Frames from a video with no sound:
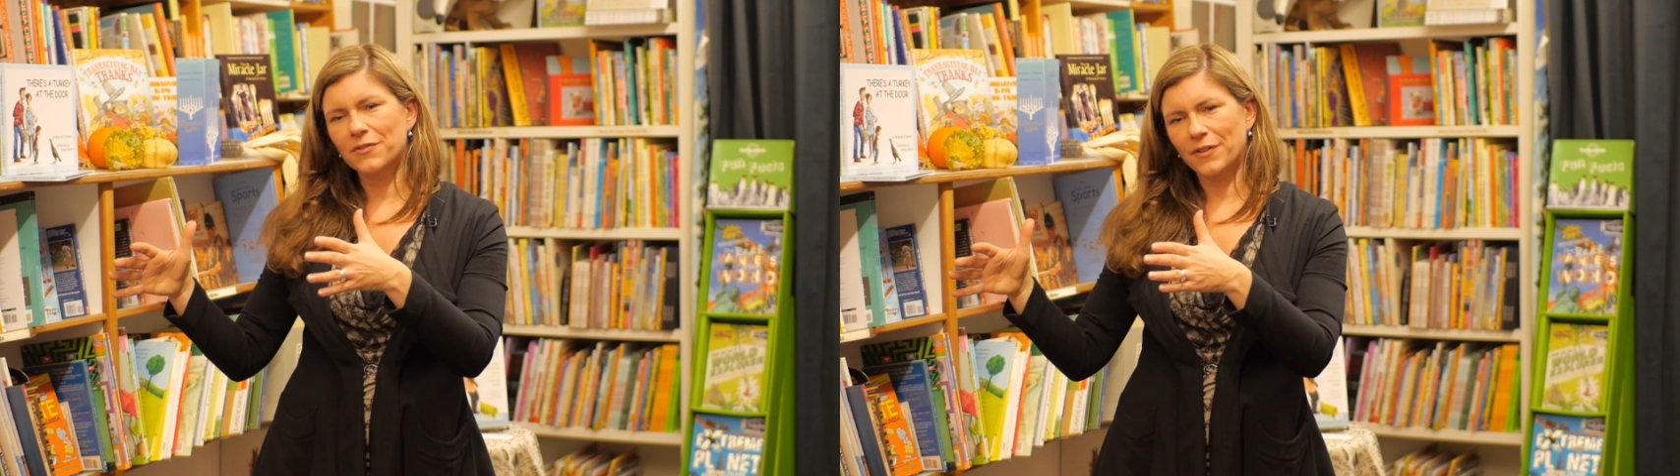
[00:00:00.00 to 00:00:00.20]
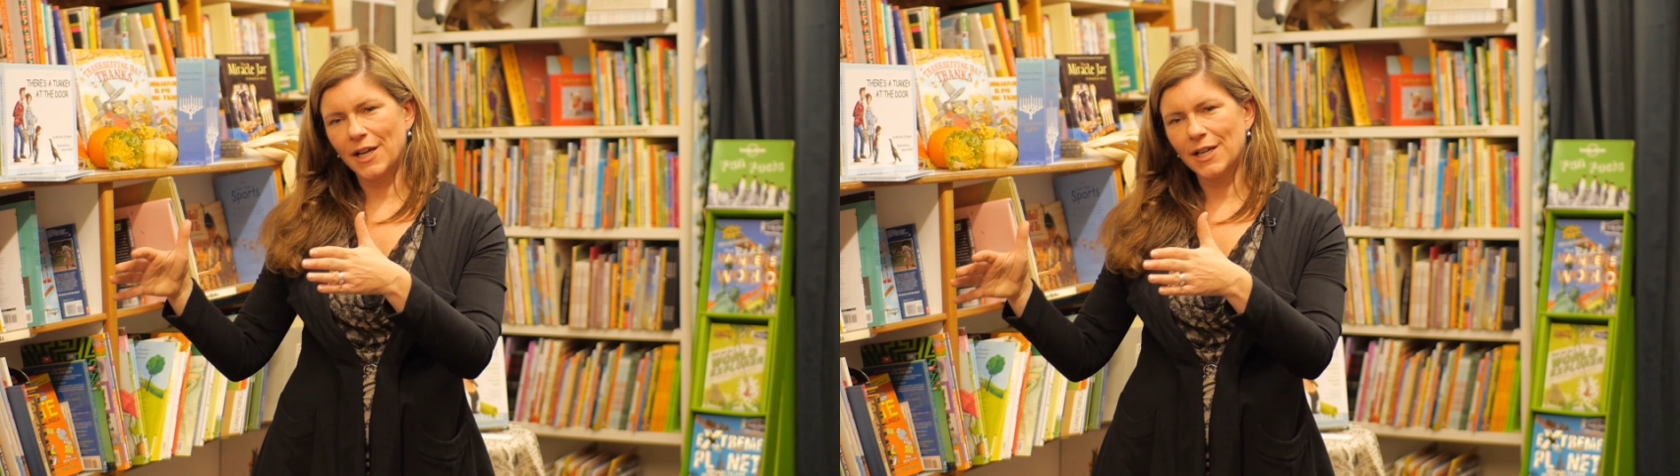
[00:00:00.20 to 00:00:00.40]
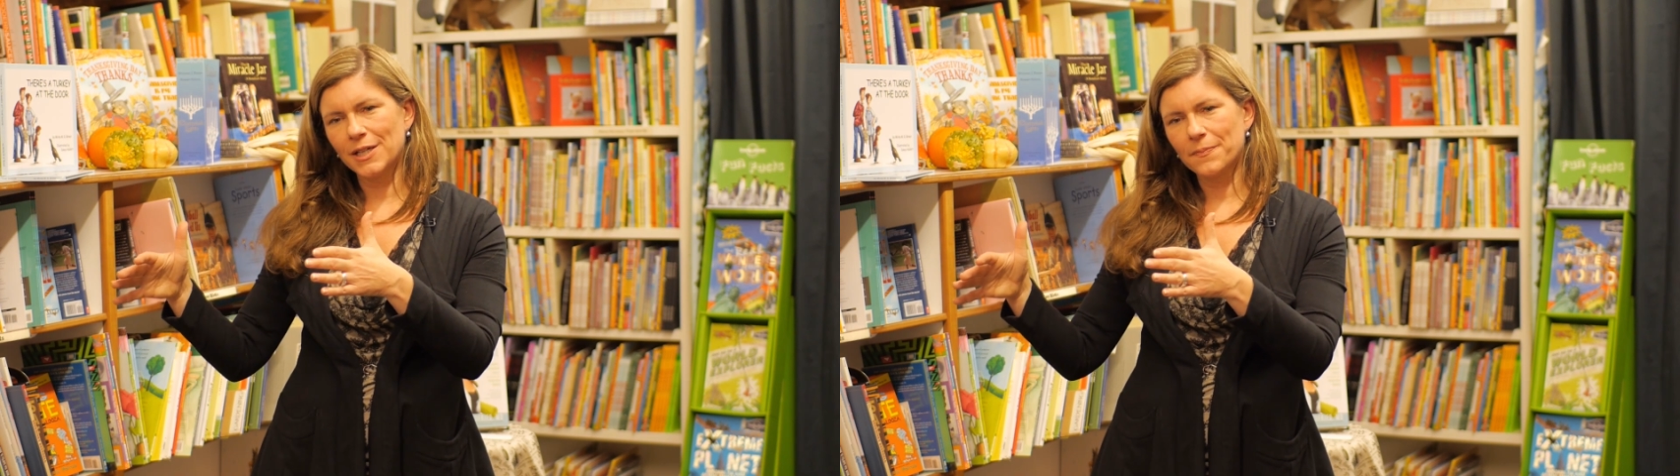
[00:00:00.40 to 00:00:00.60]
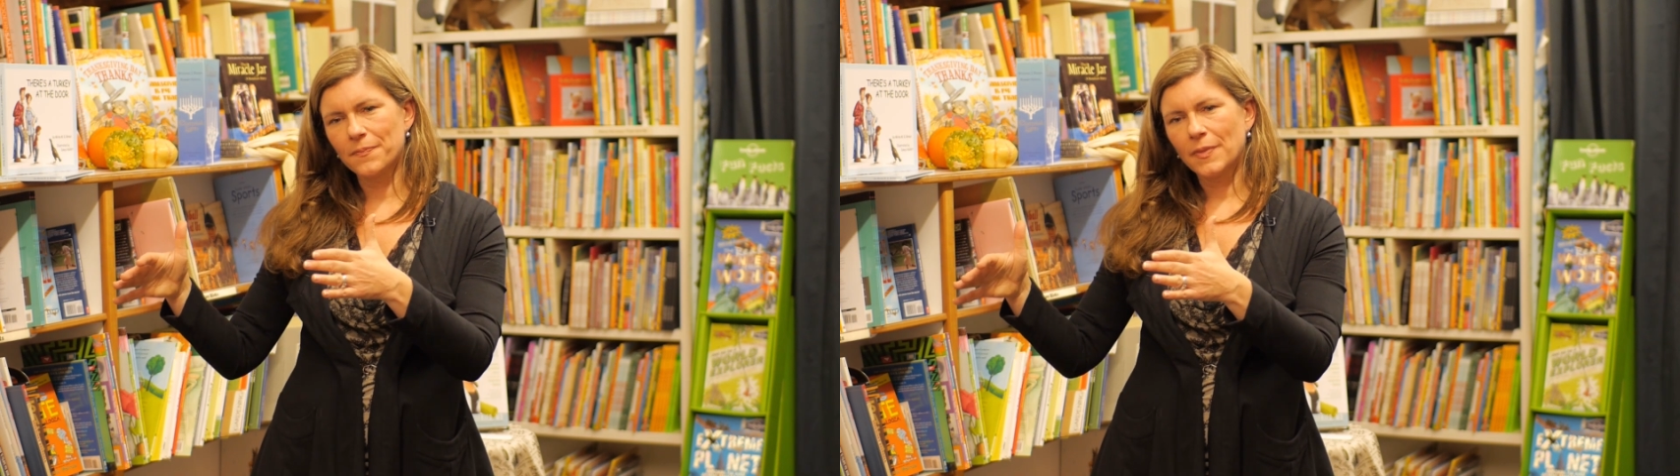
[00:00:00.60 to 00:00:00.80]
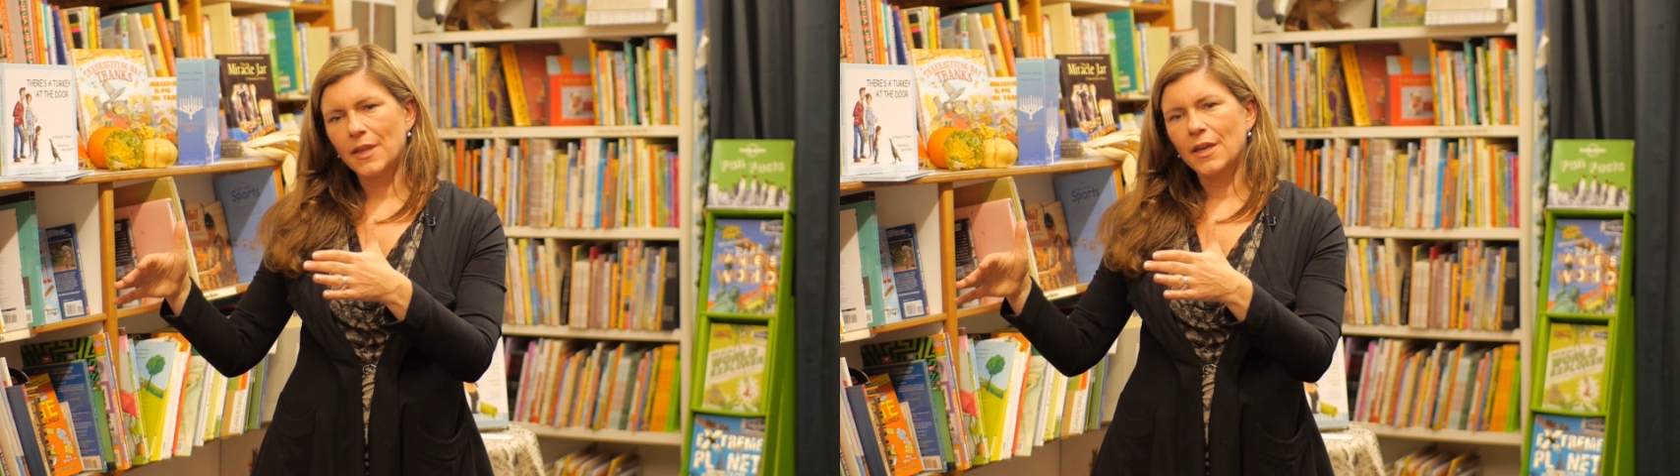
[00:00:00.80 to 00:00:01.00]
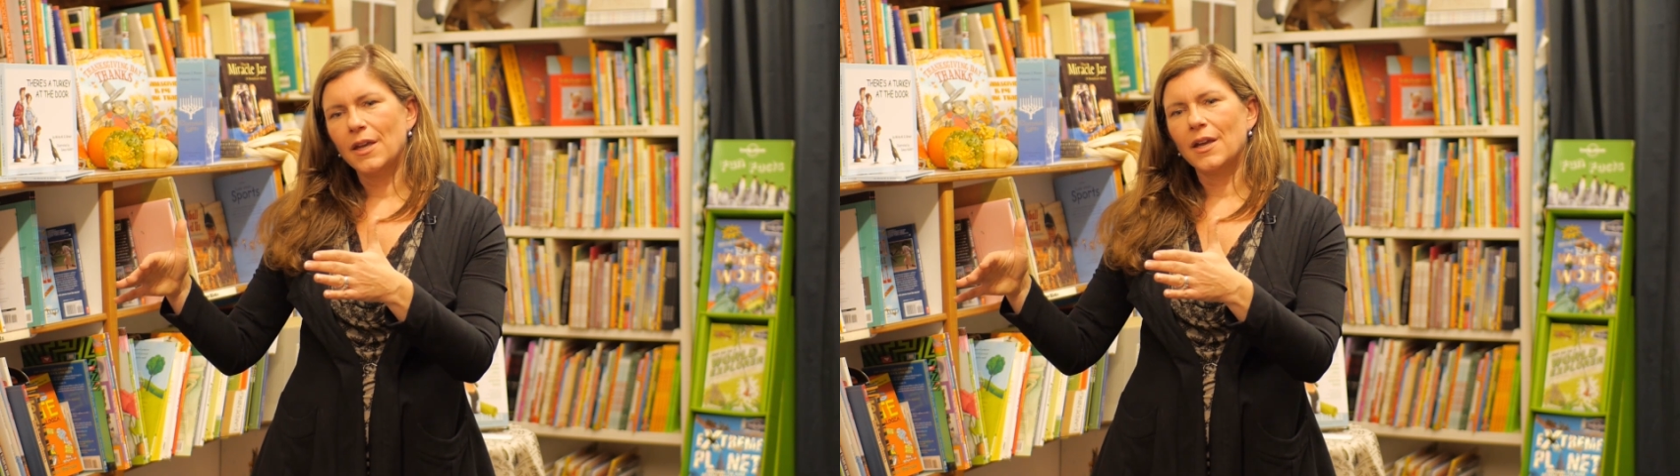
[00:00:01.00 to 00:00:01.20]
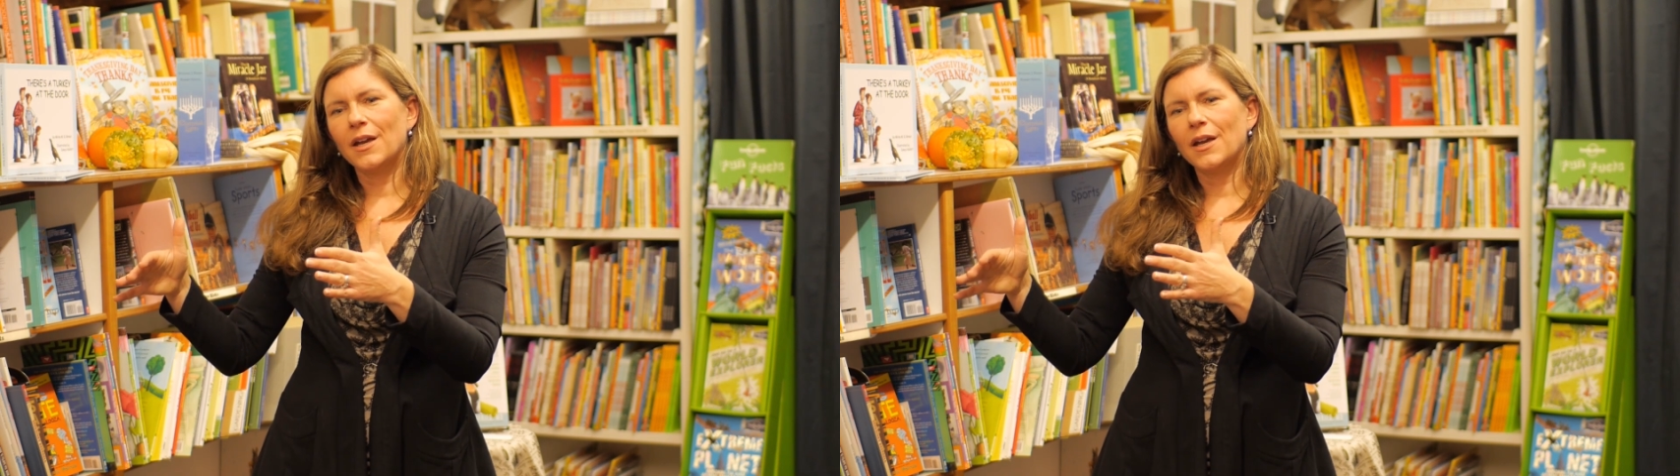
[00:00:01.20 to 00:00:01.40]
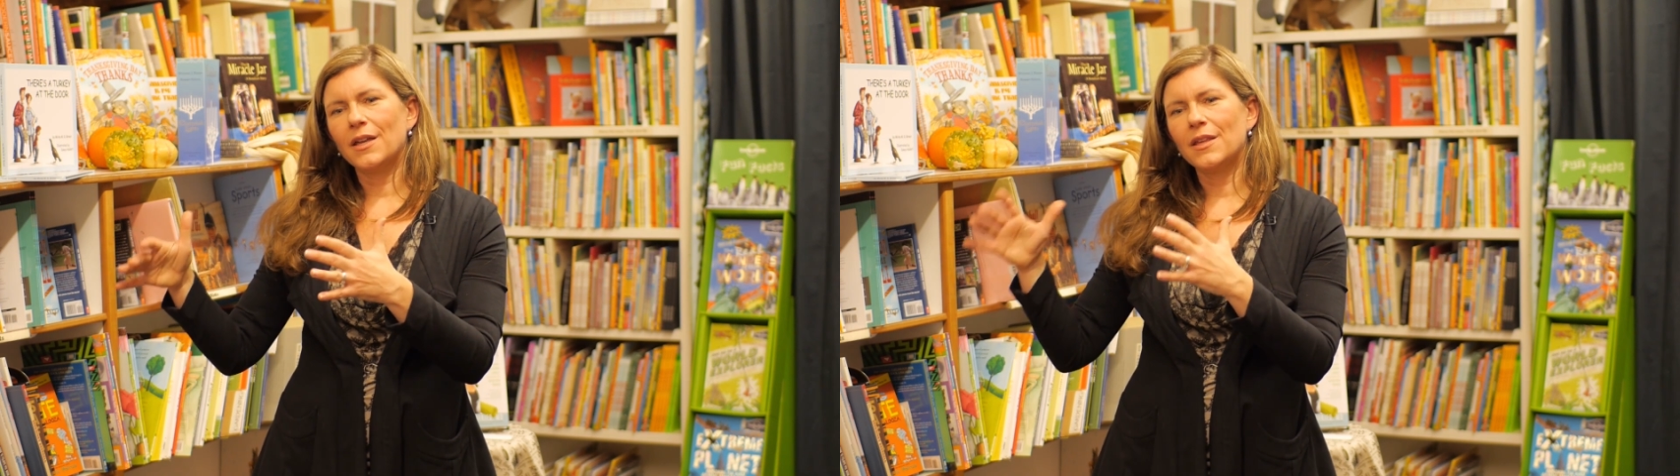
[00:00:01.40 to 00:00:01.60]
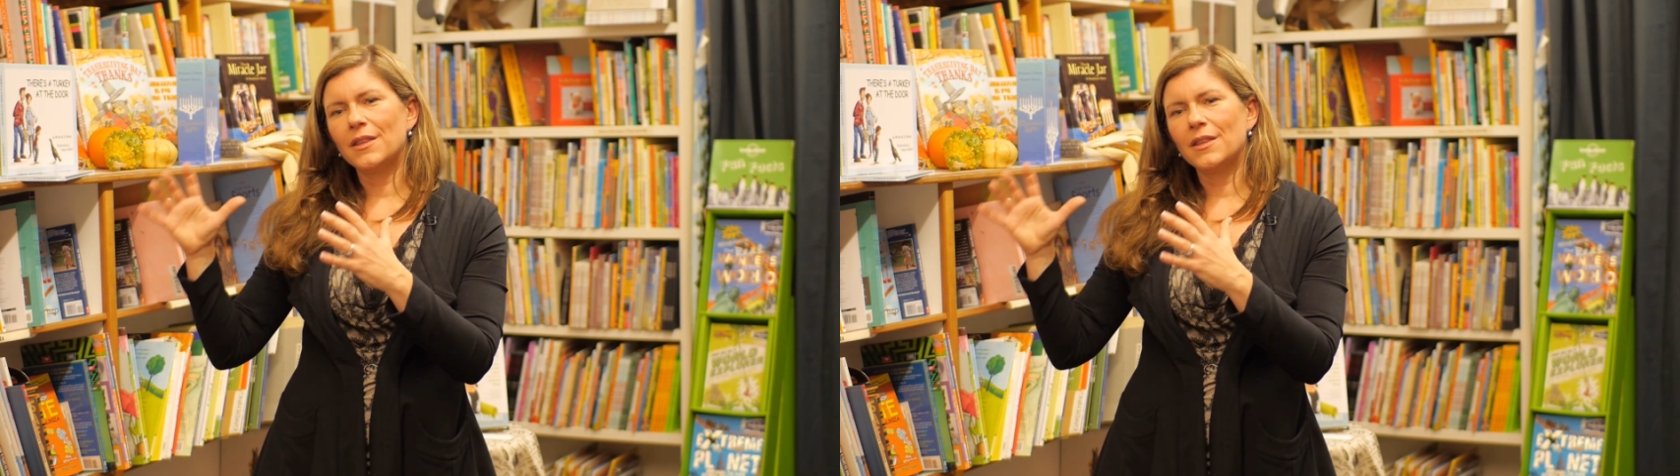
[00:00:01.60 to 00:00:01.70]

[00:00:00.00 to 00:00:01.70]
flight and